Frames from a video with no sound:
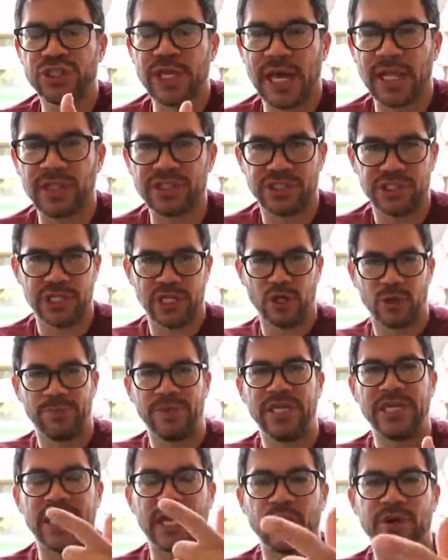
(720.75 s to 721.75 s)
Salatin helped
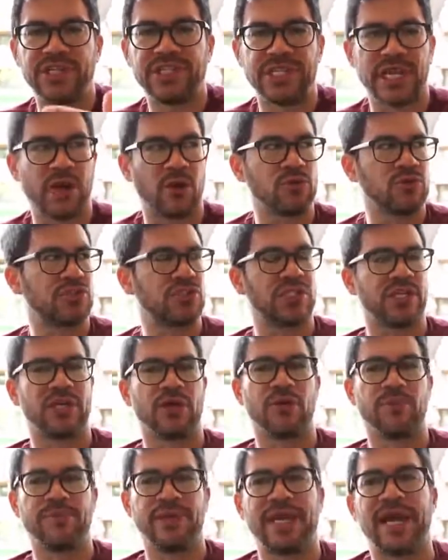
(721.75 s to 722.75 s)
me. Gary Townsend
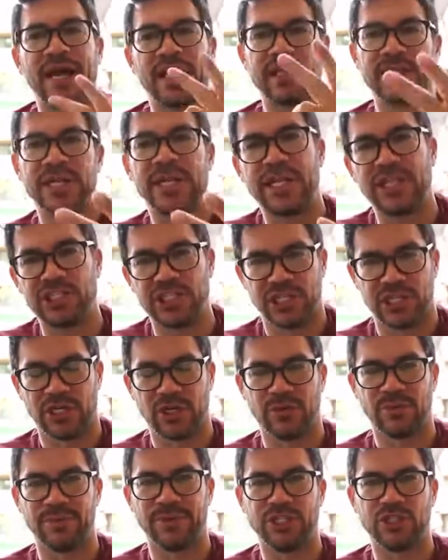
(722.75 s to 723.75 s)
helped me. Alan Nation
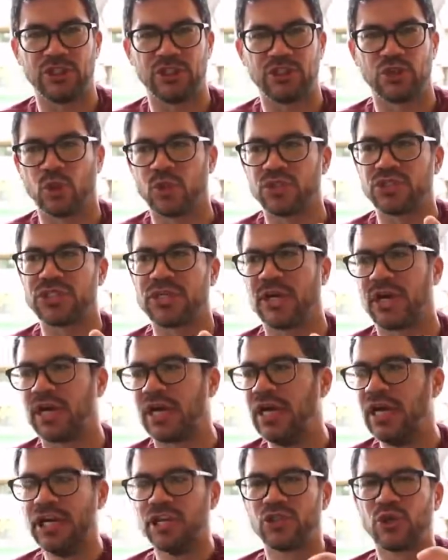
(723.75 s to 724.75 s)
helped me. Joel
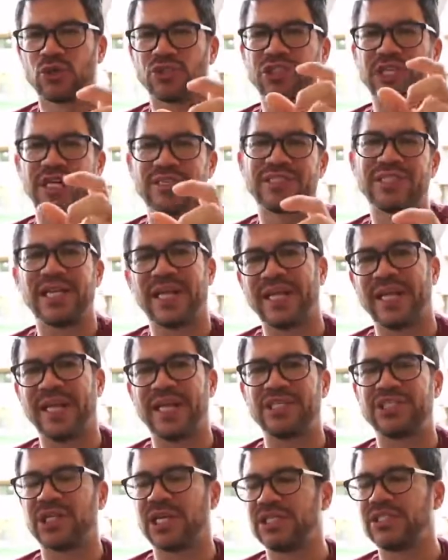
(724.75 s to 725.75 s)
Salatin at
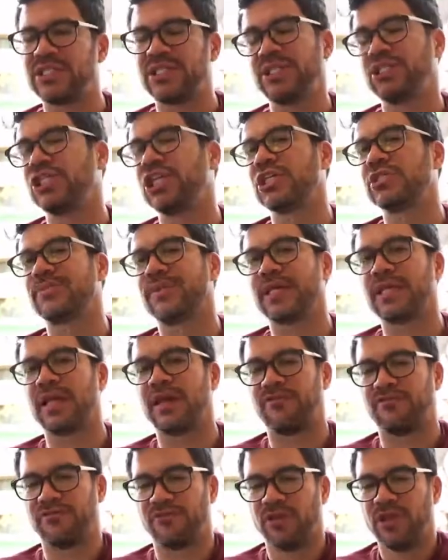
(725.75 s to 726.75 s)
age 19 changed my
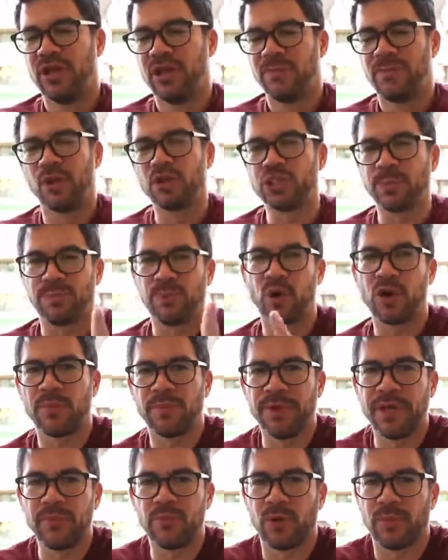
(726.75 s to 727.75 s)
life. Most
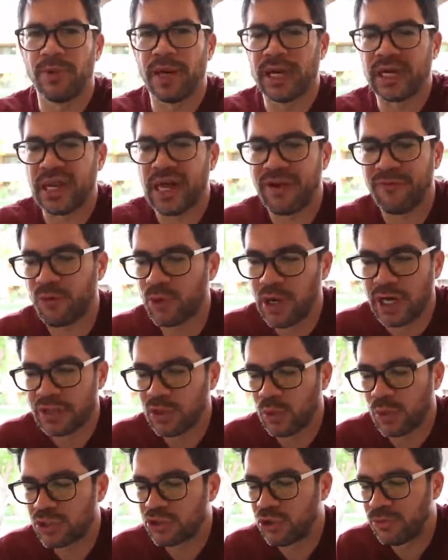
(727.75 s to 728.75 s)
important people in my life were
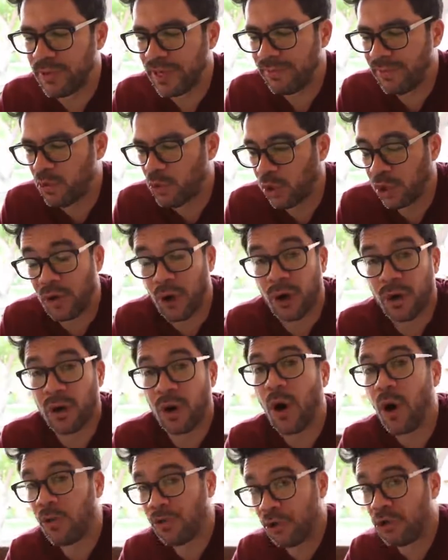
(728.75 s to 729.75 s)
not the ones who made me work
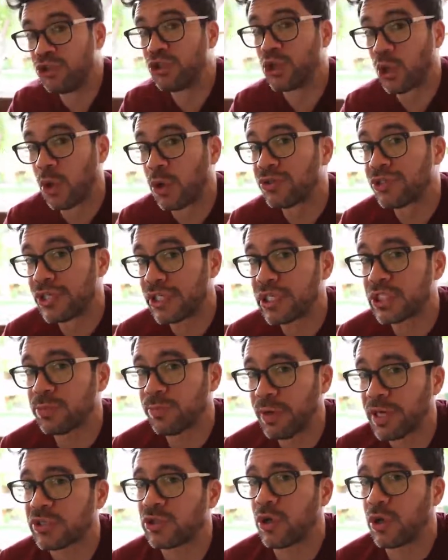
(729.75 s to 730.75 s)
harder, although Joel did
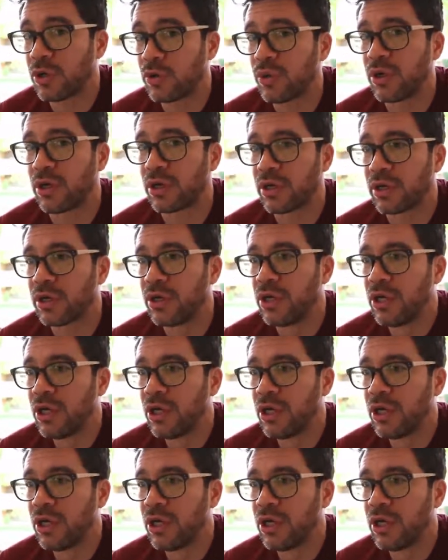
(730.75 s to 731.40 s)
expect hard work.